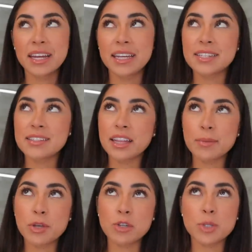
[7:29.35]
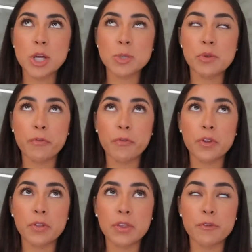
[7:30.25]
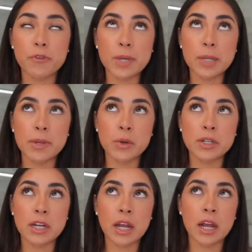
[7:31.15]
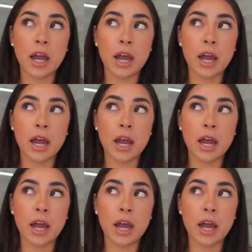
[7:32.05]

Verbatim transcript: is that the most responsible for, thing for me to be doing tonight?